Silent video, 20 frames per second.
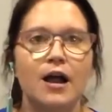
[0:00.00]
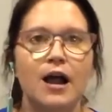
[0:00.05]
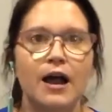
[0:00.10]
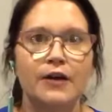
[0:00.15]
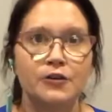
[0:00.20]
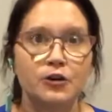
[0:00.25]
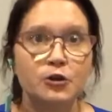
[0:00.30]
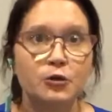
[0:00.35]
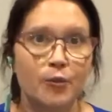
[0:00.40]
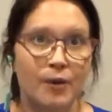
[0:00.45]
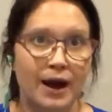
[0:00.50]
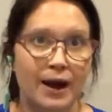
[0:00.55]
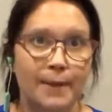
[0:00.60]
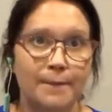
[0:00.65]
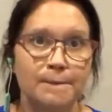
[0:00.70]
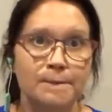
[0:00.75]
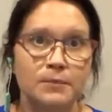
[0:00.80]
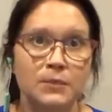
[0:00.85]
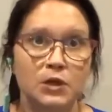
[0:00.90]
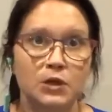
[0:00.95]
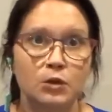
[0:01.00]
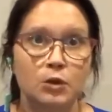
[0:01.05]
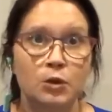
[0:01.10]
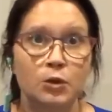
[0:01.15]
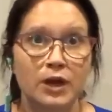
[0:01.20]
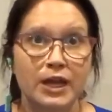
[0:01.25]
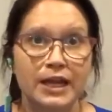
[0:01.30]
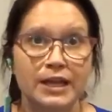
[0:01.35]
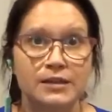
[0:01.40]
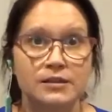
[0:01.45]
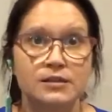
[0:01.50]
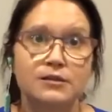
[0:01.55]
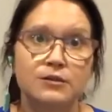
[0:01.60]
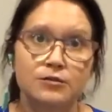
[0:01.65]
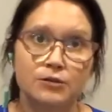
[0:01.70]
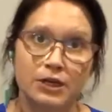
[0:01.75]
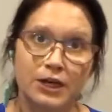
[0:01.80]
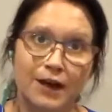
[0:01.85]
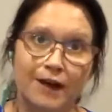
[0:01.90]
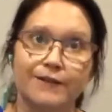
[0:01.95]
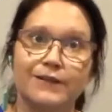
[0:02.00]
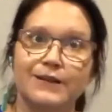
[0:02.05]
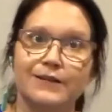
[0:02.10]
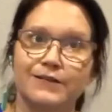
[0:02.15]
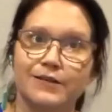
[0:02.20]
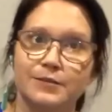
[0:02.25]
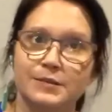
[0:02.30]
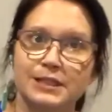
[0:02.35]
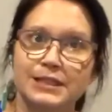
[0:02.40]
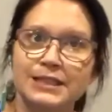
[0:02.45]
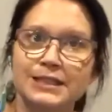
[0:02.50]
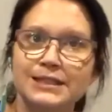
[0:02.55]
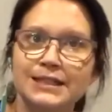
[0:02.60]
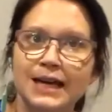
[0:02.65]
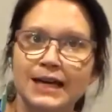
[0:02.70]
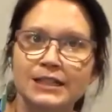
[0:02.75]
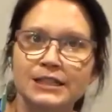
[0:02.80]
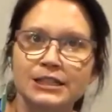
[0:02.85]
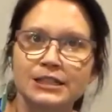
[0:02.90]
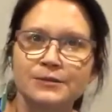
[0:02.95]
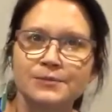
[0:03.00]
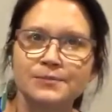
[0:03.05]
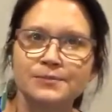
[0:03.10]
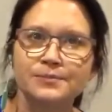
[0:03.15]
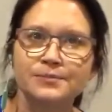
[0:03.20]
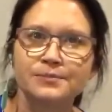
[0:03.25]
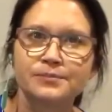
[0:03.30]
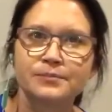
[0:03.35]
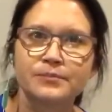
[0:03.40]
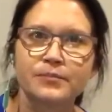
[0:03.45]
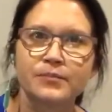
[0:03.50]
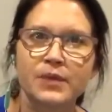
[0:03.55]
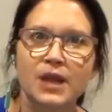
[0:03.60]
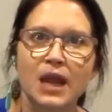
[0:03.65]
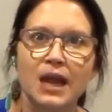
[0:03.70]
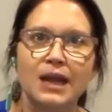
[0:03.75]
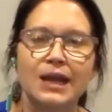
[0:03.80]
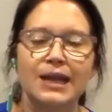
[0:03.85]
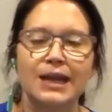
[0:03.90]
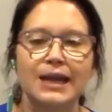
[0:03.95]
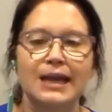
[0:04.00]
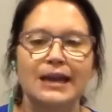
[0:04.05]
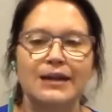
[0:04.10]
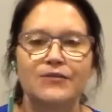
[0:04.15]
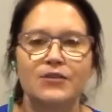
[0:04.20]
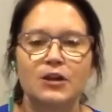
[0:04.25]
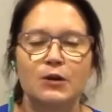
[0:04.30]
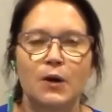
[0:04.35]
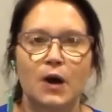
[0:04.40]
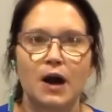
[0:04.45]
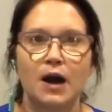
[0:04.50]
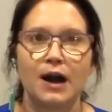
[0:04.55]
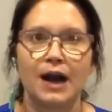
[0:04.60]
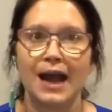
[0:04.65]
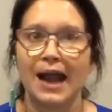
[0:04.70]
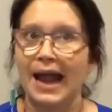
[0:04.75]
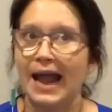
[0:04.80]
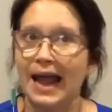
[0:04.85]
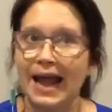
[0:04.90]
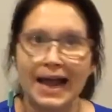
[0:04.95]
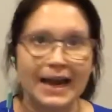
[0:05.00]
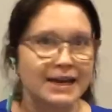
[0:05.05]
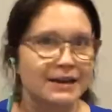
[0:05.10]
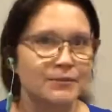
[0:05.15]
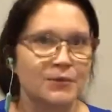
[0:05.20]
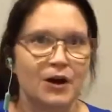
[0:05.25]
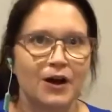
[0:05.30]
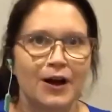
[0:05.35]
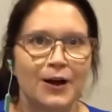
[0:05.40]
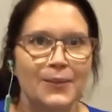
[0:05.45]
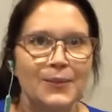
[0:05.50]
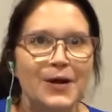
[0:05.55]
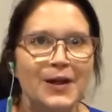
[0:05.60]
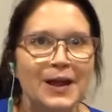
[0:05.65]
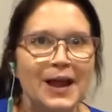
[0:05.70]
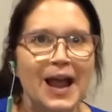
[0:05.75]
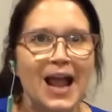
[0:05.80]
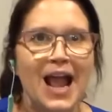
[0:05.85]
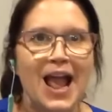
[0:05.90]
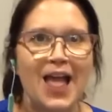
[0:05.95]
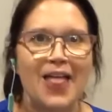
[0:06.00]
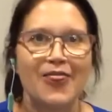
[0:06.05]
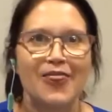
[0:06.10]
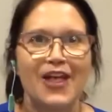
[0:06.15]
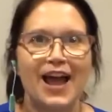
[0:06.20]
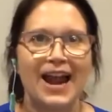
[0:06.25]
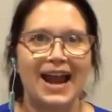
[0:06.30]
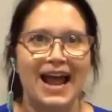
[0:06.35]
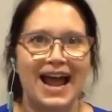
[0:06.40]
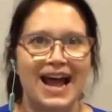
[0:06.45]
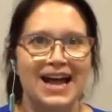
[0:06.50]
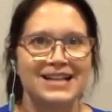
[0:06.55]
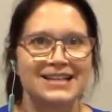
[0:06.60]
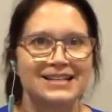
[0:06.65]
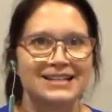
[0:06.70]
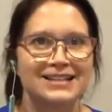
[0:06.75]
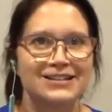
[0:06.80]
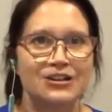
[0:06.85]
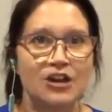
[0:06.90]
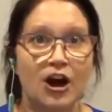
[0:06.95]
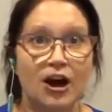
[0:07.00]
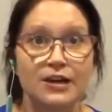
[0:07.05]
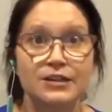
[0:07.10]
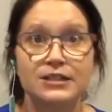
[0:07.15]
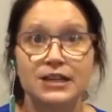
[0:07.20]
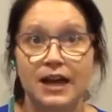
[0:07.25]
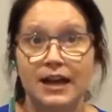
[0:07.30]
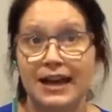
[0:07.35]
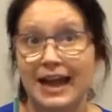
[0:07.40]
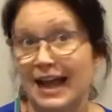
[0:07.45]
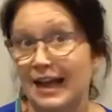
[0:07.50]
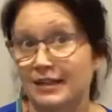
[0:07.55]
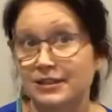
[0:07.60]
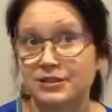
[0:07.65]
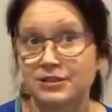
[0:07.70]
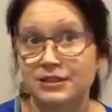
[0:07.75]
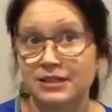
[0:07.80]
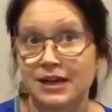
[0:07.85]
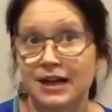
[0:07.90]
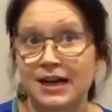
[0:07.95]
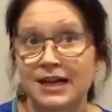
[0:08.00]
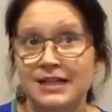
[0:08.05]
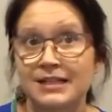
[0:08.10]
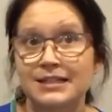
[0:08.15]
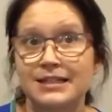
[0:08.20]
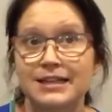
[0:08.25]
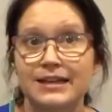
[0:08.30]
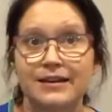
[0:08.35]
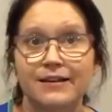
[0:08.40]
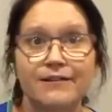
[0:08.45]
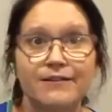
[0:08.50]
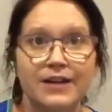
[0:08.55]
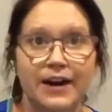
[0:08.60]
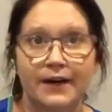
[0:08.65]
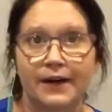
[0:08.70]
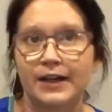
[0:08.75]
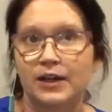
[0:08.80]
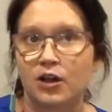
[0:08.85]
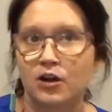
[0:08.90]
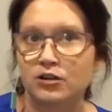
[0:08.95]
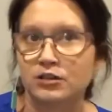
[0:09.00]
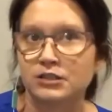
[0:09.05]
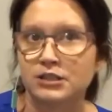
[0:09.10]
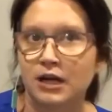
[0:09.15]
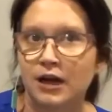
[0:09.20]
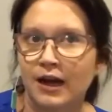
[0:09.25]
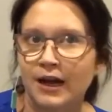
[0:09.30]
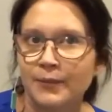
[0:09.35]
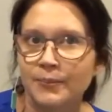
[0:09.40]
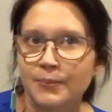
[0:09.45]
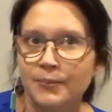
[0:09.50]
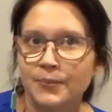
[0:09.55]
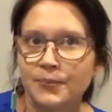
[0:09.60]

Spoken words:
a new mom who is recovering from a C-section, if you are any mom that has not done exercise in a very long time,